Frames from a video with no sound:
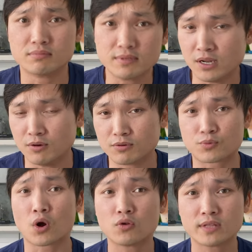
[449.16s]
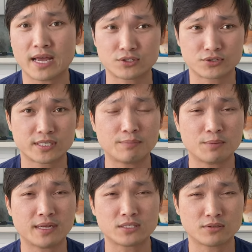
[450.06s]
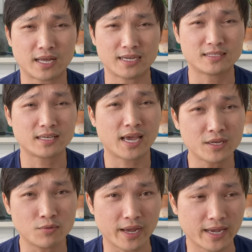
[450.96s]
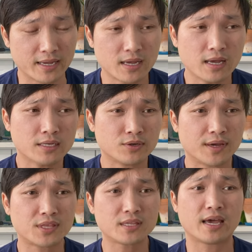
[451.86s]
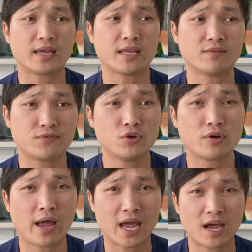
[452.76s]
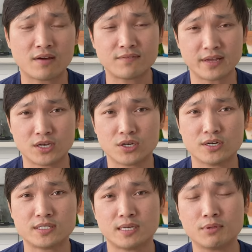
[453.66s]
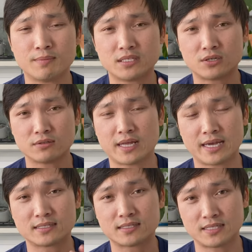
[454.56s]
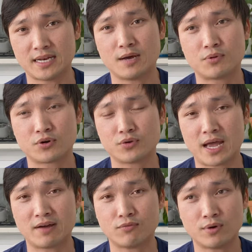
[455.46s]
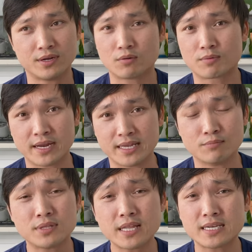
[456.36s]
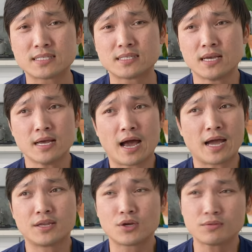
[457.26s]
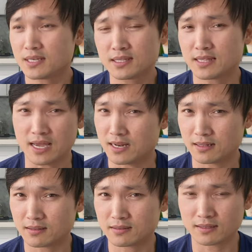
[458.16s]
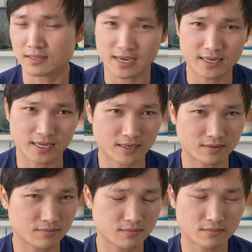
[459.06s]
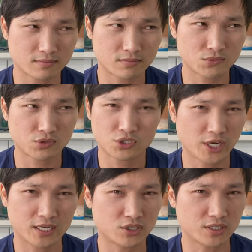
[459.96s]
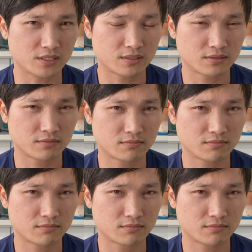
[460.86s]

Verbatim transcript: you know, grow lights or supplemental lights anyway. So I think that if you have a good supplemental light setup or you have one already in place, I don't think that the lighting changes